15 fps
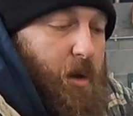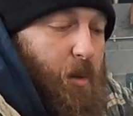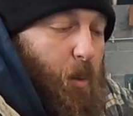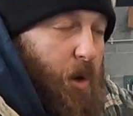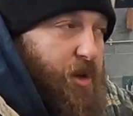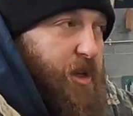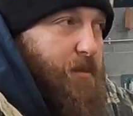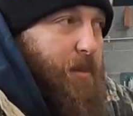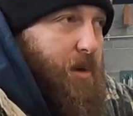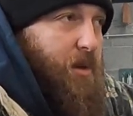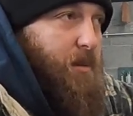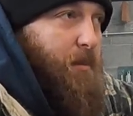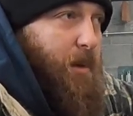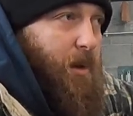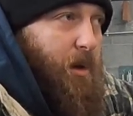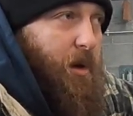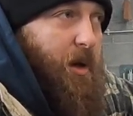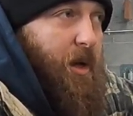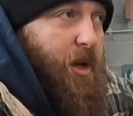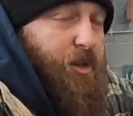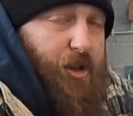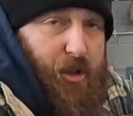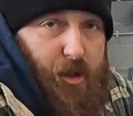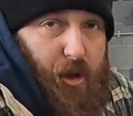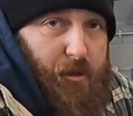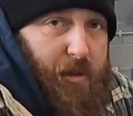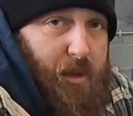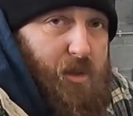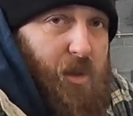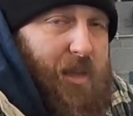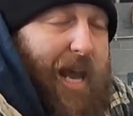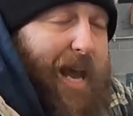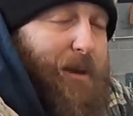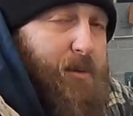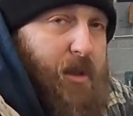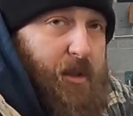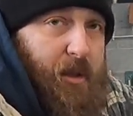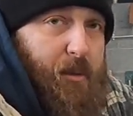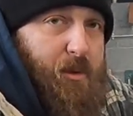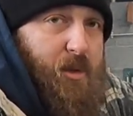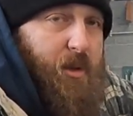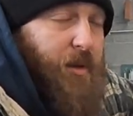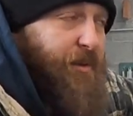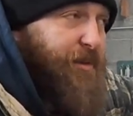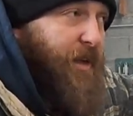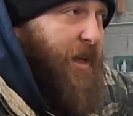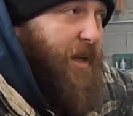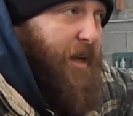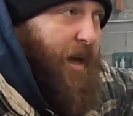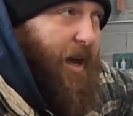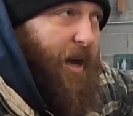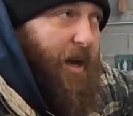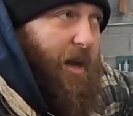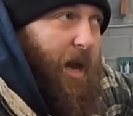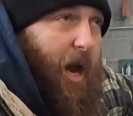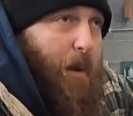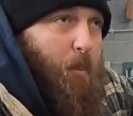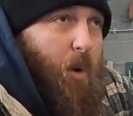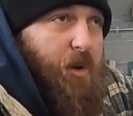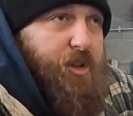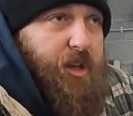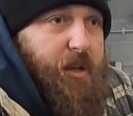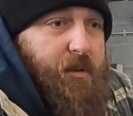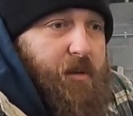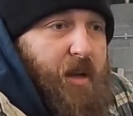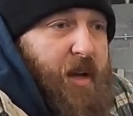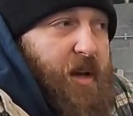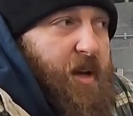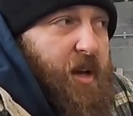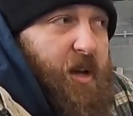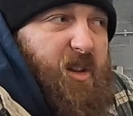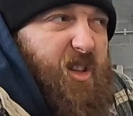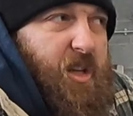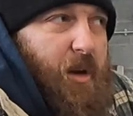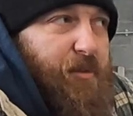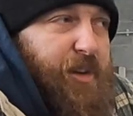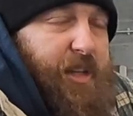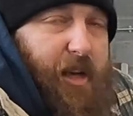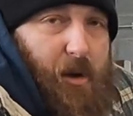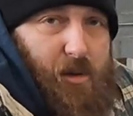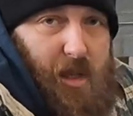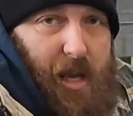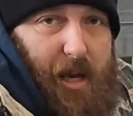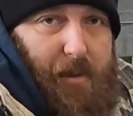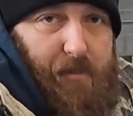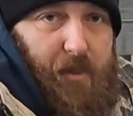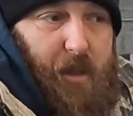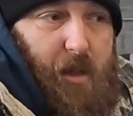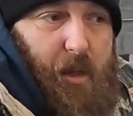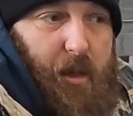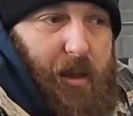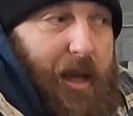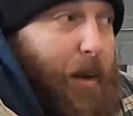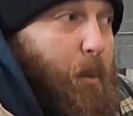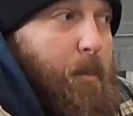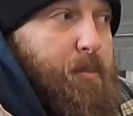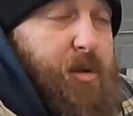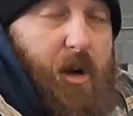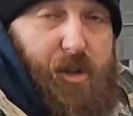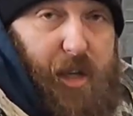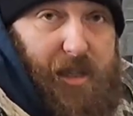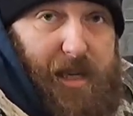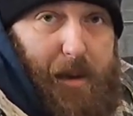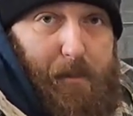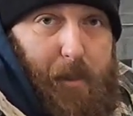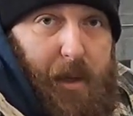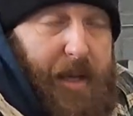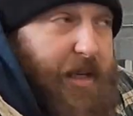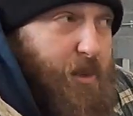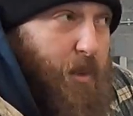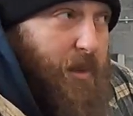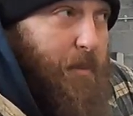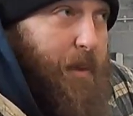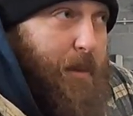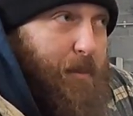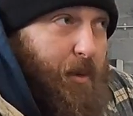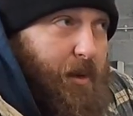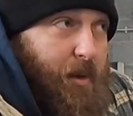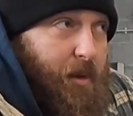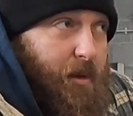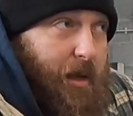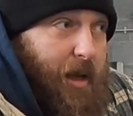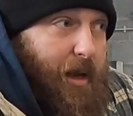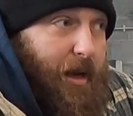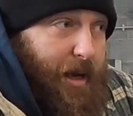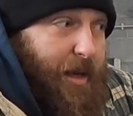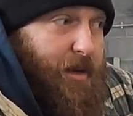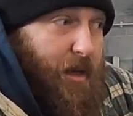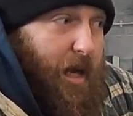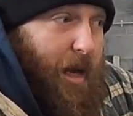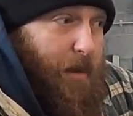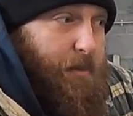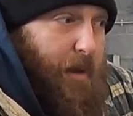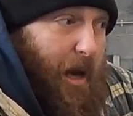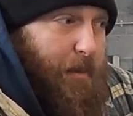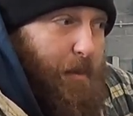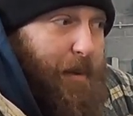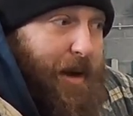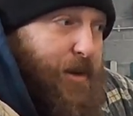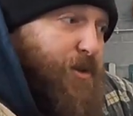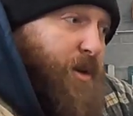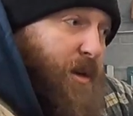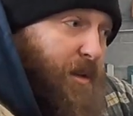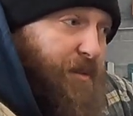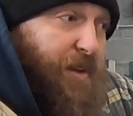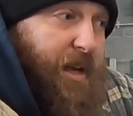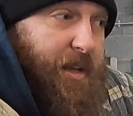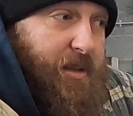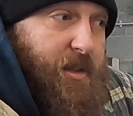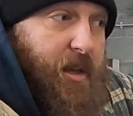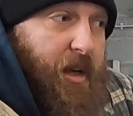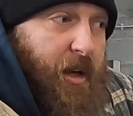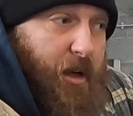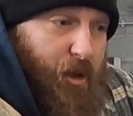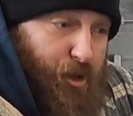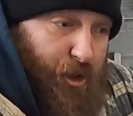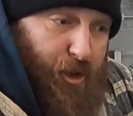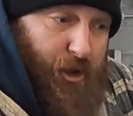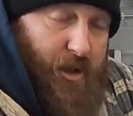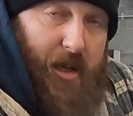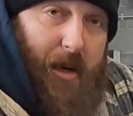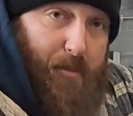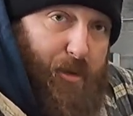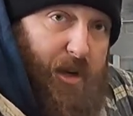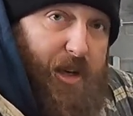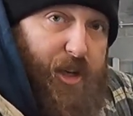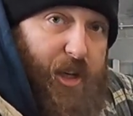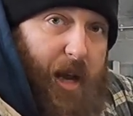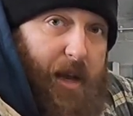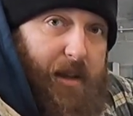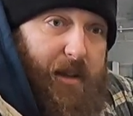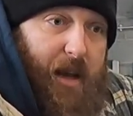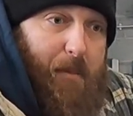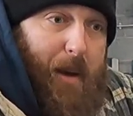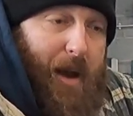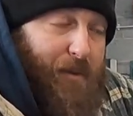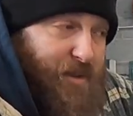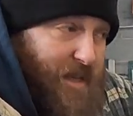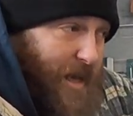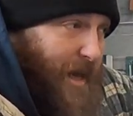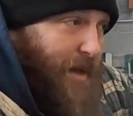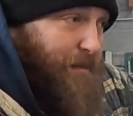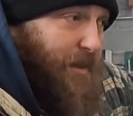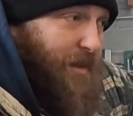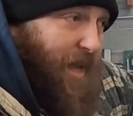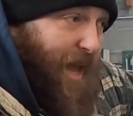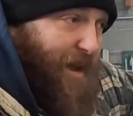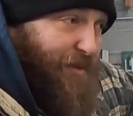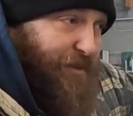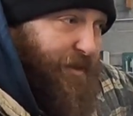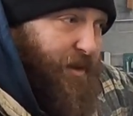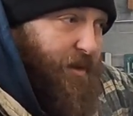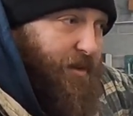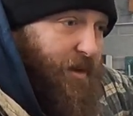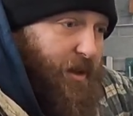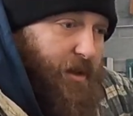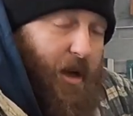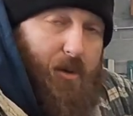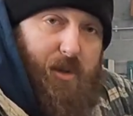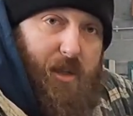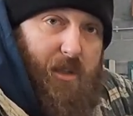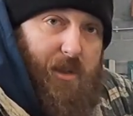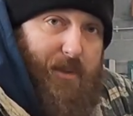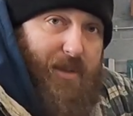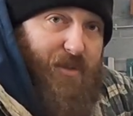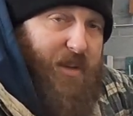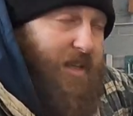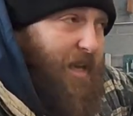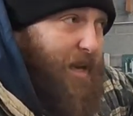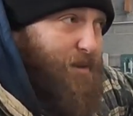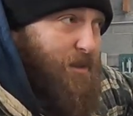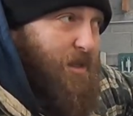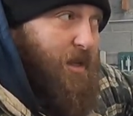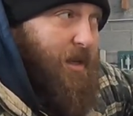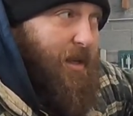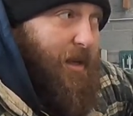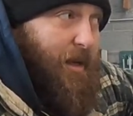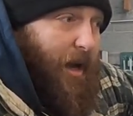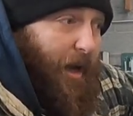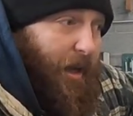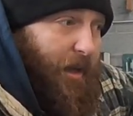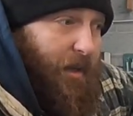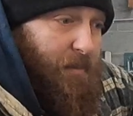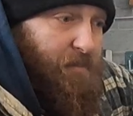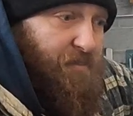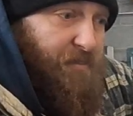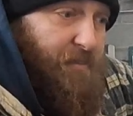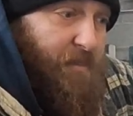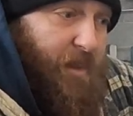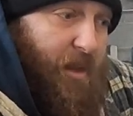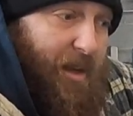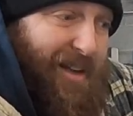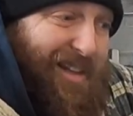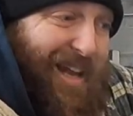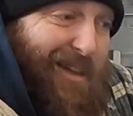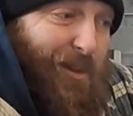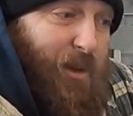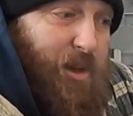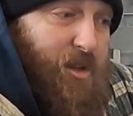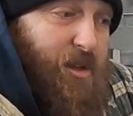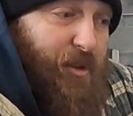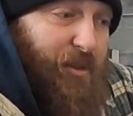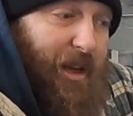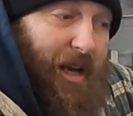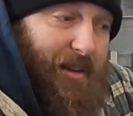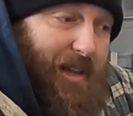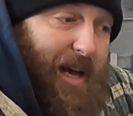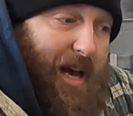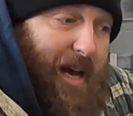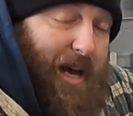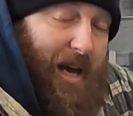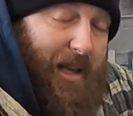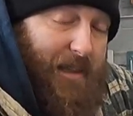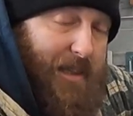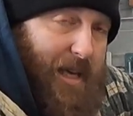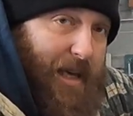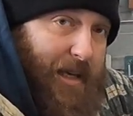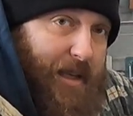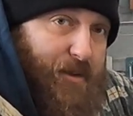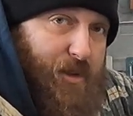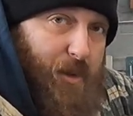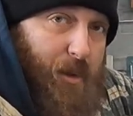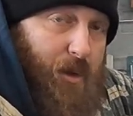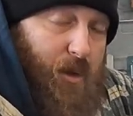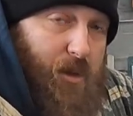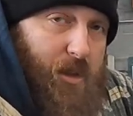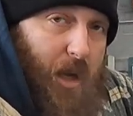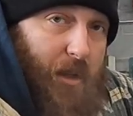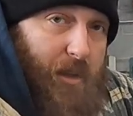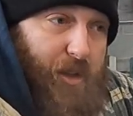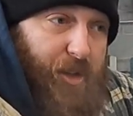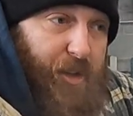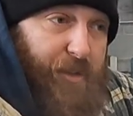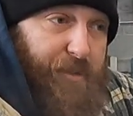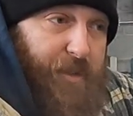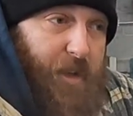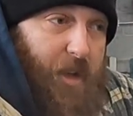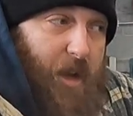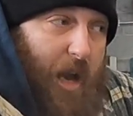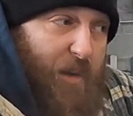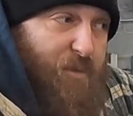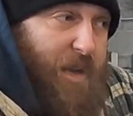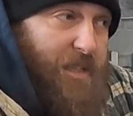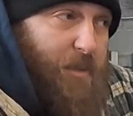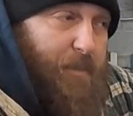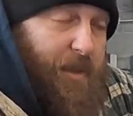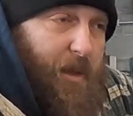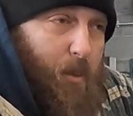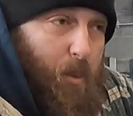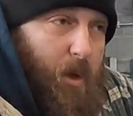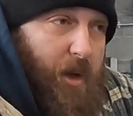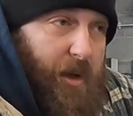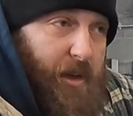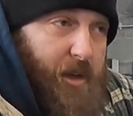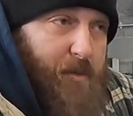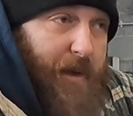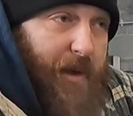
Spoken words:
watching more and more tutorials on how to do stuff. I'm watching, you know, videos like Project Amber. He's one of the people that I'm a Patreon of his, just because I appreciate the amount of time and effort that goes into his videos. And I look at stuff like that, and that gives you a good knowledge of a recipe that works,